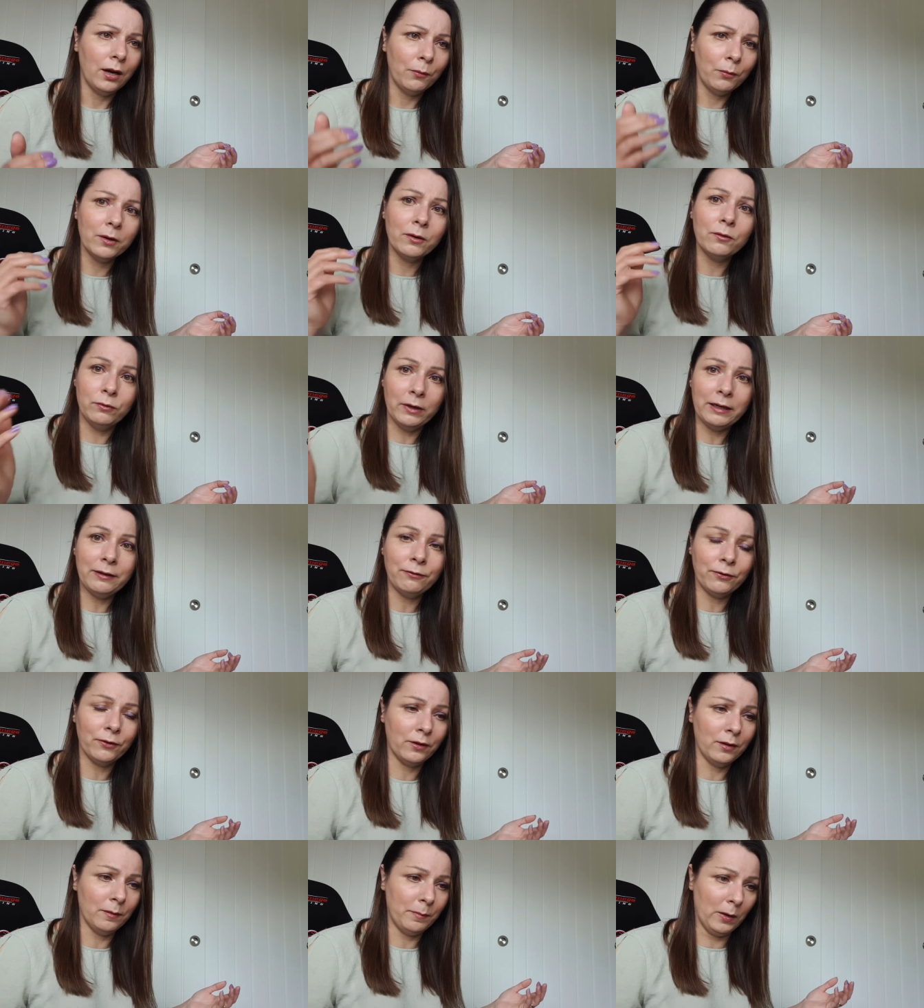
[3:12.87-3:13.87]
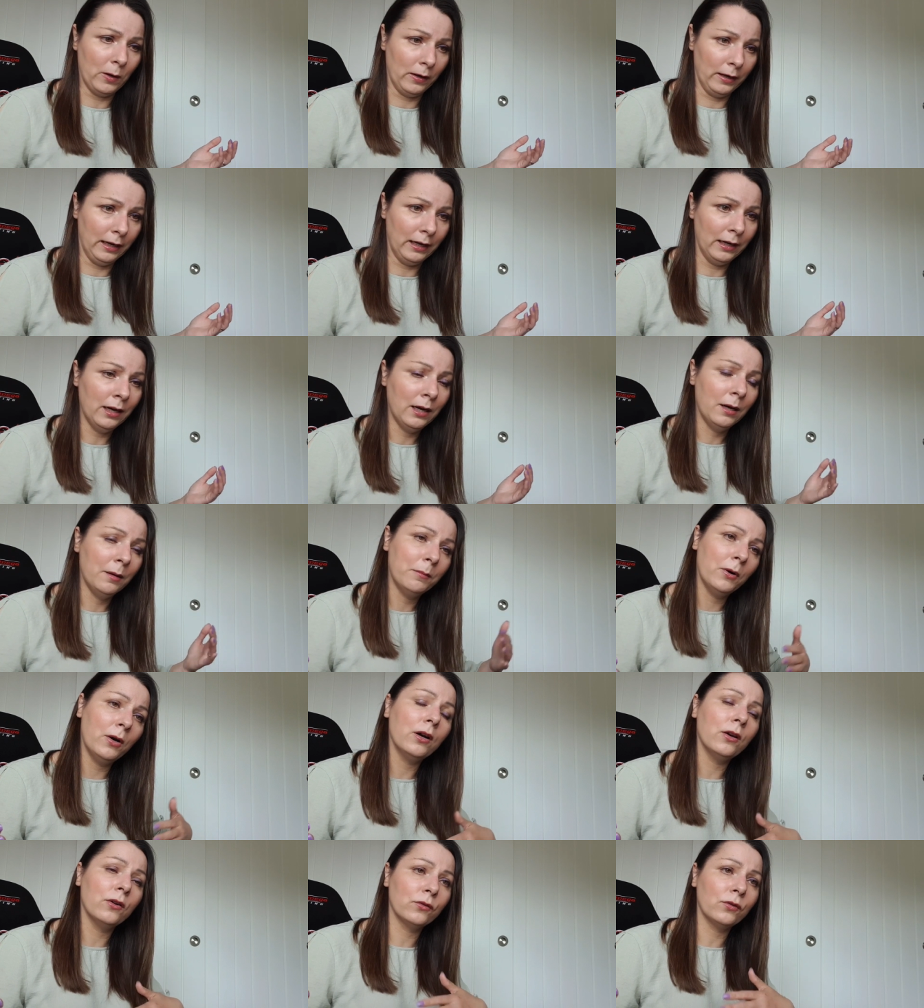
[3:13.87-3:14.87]
I want to refund the buyer,
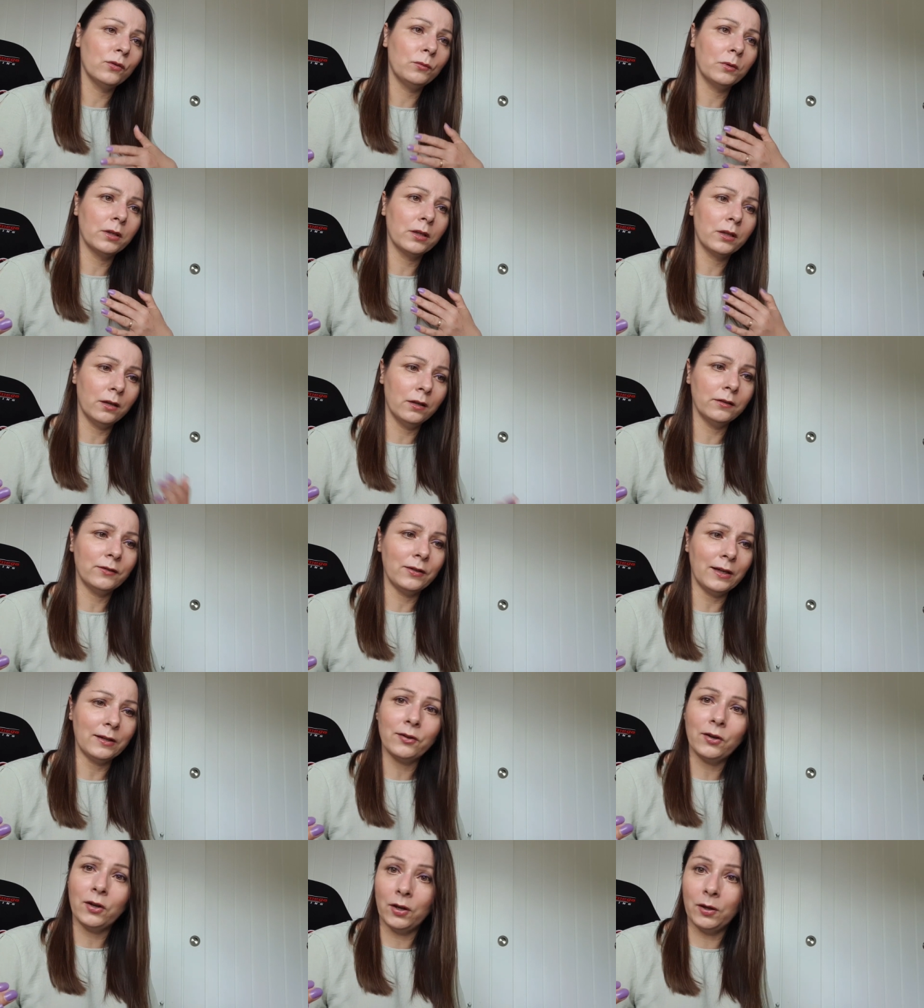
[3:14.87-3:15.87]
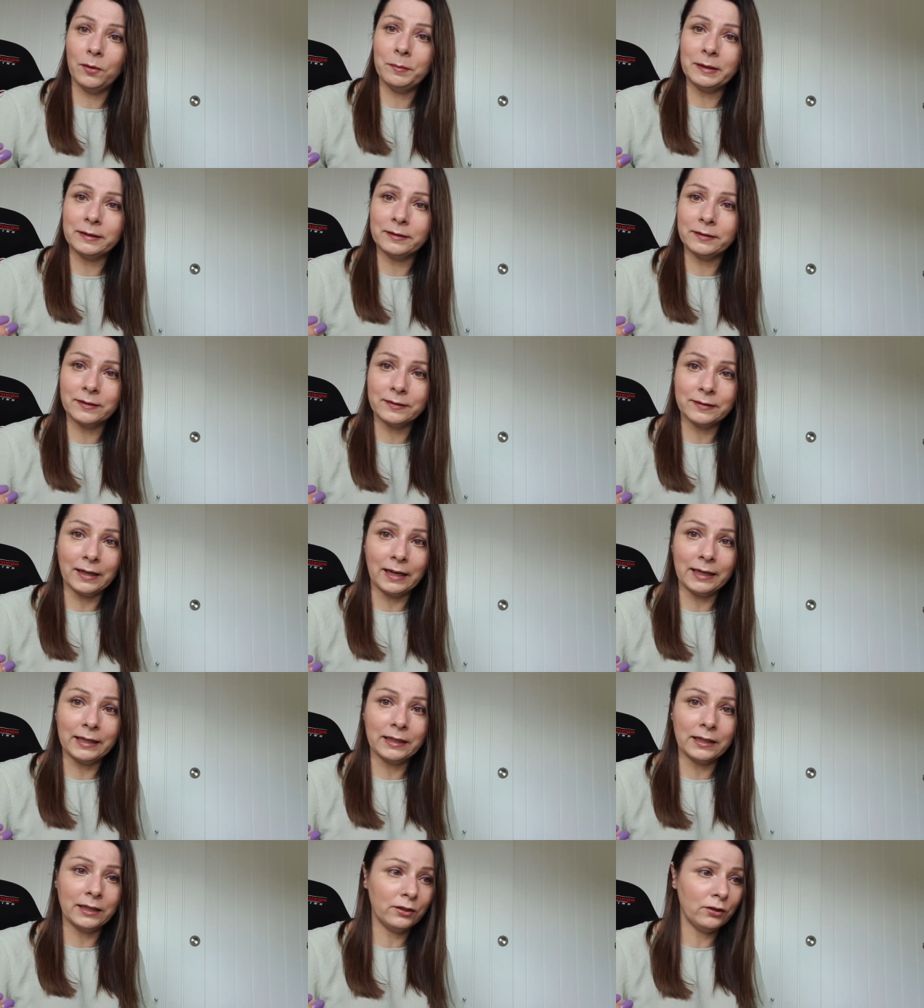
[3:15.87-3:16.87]
but I also want to contact Hermes to
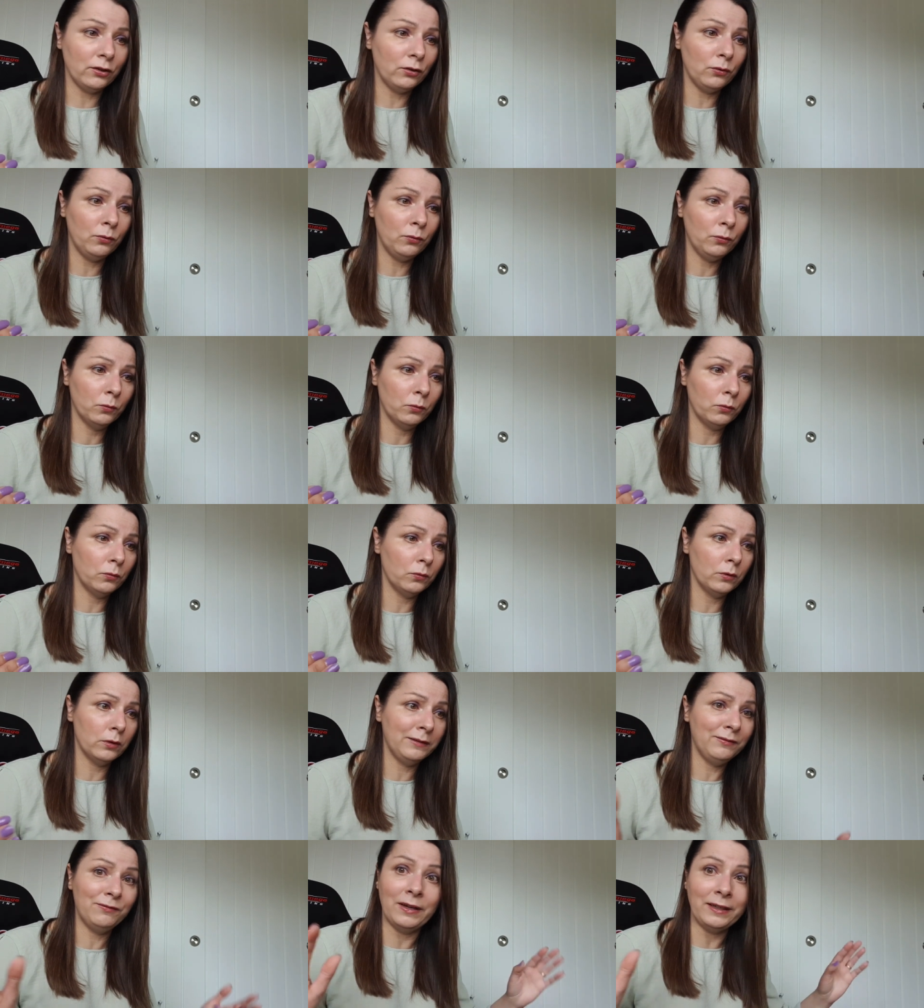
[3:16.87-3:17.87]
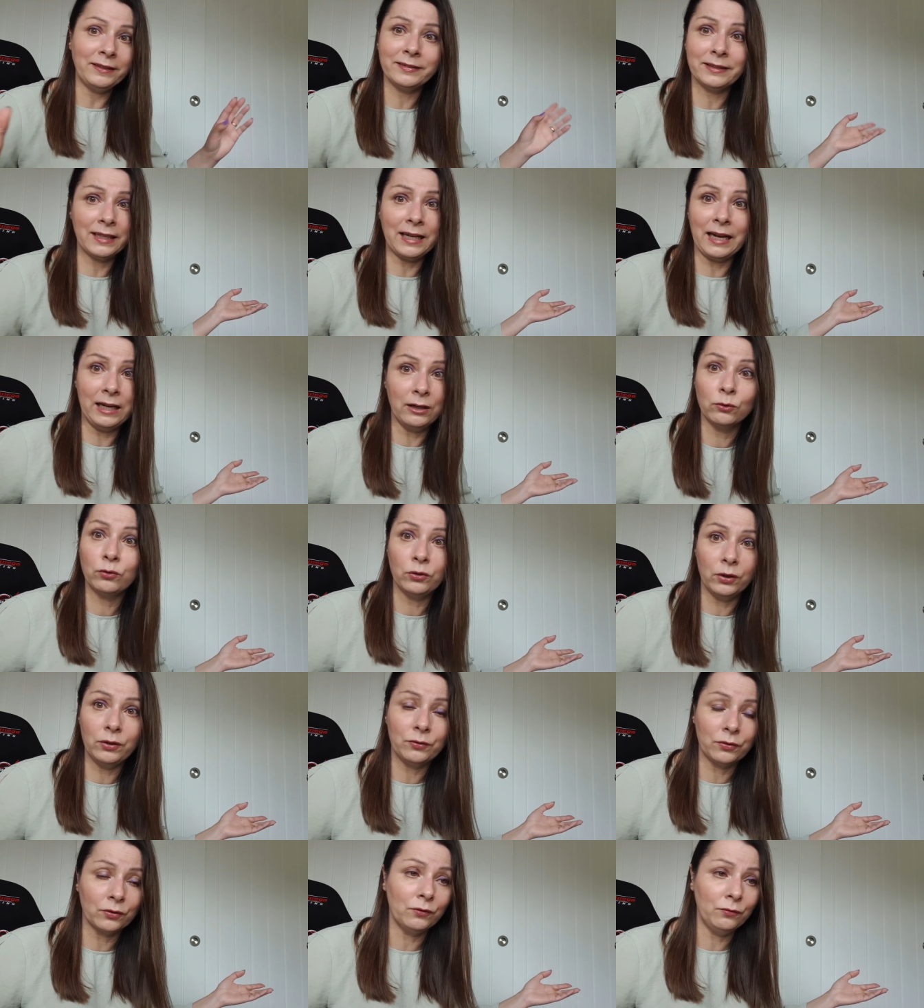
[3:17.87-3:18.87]
say, can you investigate or
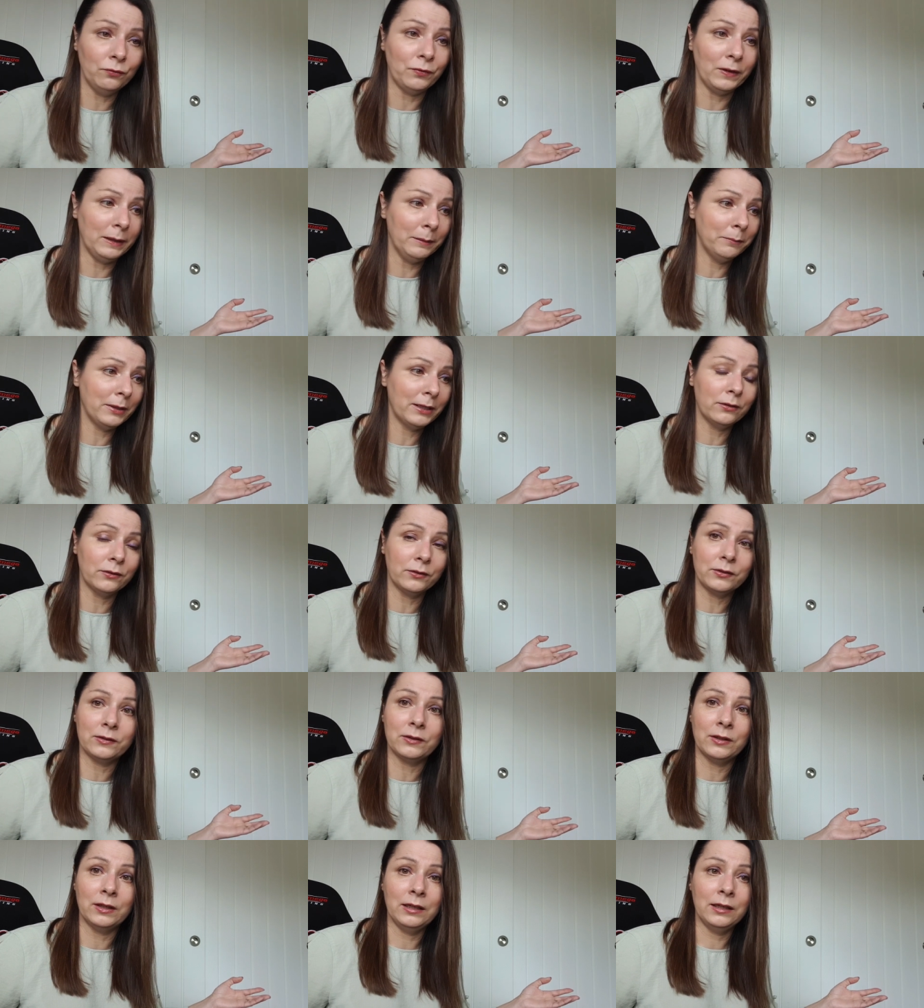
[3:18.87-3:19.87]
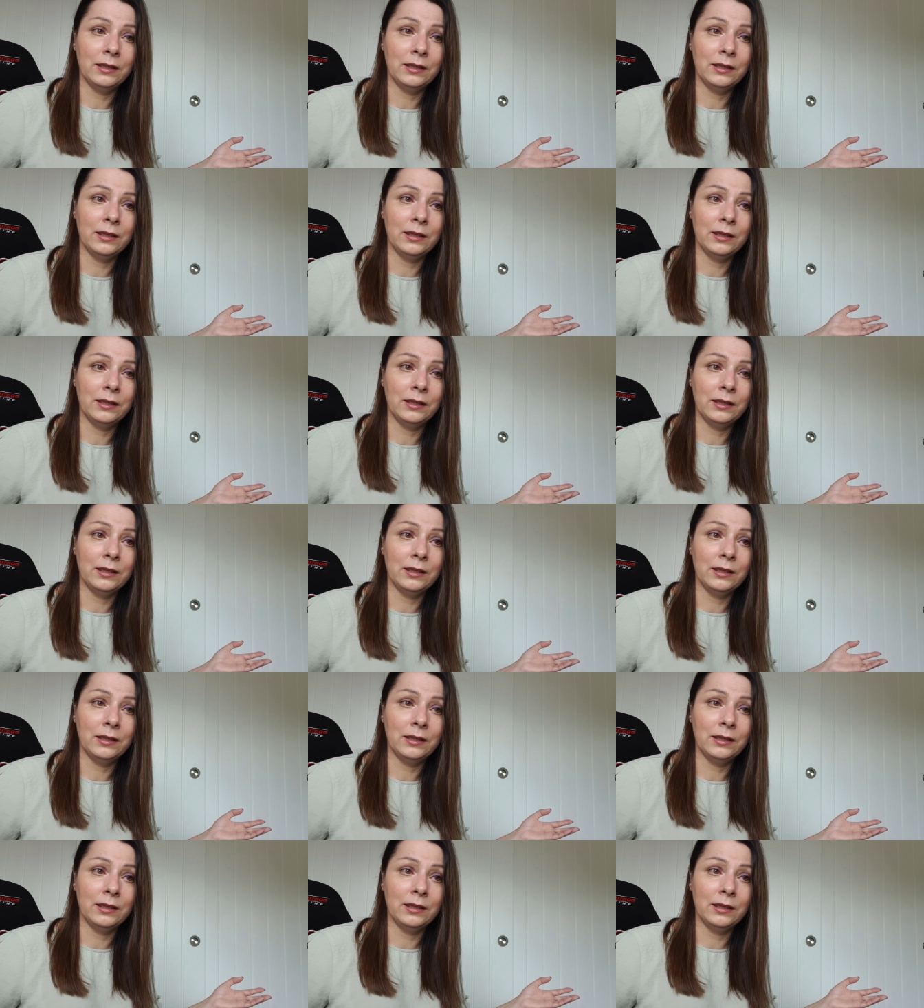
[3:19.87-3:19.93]
do something because,